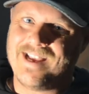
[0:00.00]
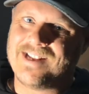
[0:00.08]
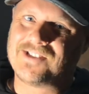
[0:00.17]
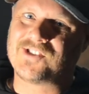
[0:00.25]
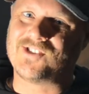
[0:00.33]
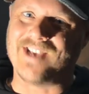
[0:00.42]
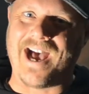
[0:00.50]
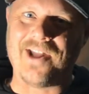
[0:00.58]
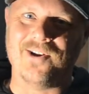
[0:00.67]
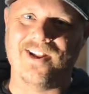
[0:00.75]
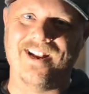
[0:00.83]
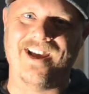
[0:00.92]
It's
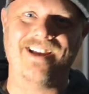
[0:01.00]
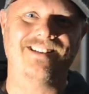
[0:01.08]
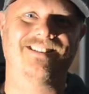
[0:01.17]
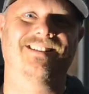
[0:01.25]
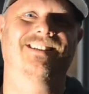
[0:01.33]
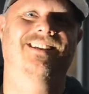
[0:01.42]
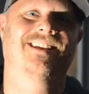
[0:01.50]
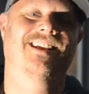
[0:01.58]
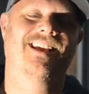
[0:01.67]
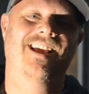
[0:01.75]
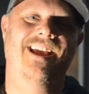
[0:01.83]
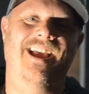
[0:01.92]
Saturday night,
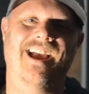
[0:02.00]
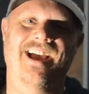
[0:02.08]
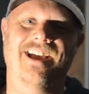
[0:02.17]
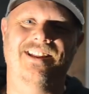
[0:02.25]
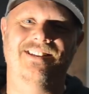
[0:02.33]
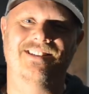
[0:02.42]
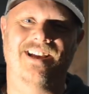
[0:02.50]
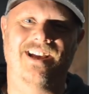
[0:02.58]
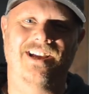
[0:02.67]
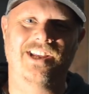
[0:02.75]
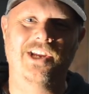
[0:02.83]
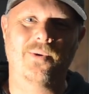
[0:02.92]
and
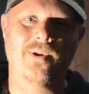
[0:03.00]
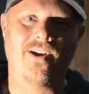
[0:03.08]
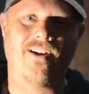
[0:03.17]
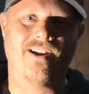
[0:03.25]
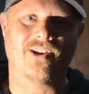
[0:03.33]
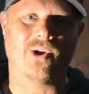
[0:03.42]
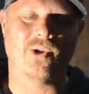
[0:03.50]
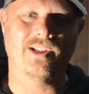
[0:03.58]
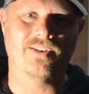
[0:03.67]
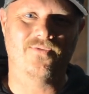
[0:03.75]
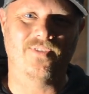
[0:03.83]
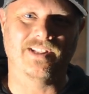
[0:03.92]
uh, here we are at
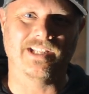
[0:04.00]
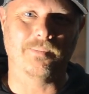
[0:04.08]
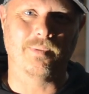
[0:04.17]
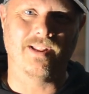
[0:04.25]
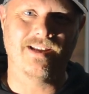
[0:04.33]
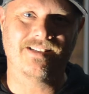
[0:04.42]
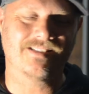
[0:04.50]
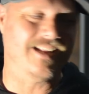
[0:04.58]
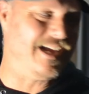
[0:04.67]
Colleen Finley Place.